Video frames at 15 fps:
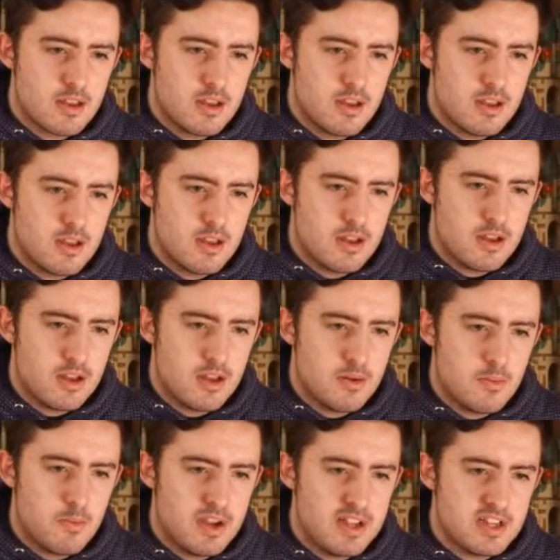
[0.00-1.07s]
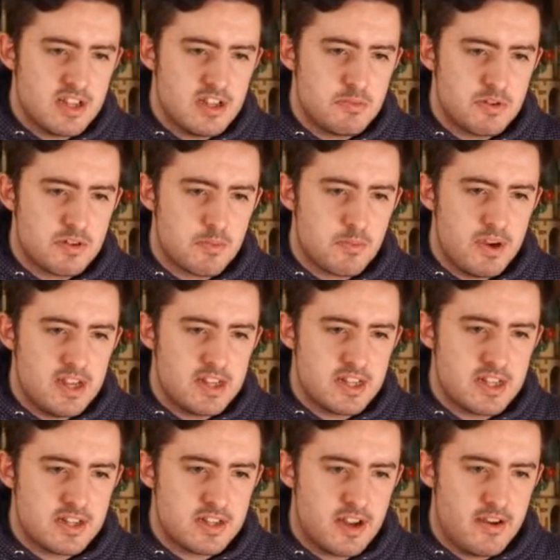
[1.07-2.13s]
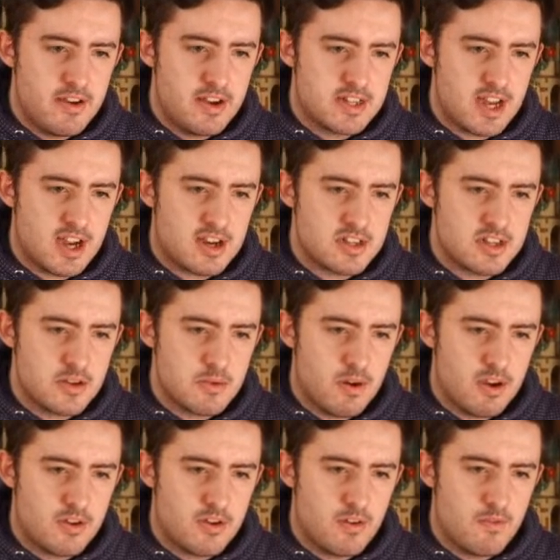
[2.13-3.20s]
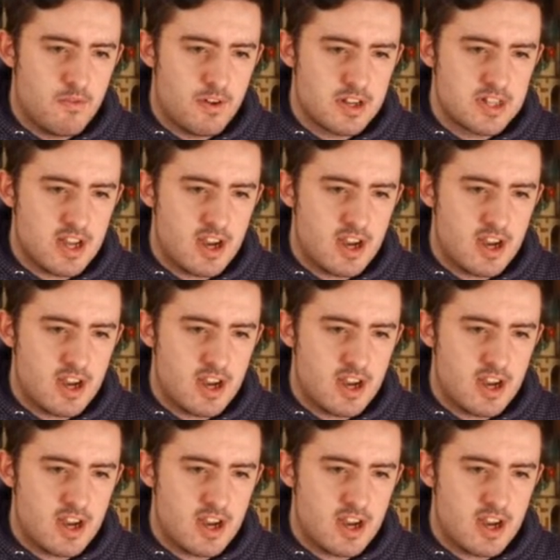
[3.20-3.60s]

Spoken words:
Weasley's Wizard Weez's interior is actually quite good for the size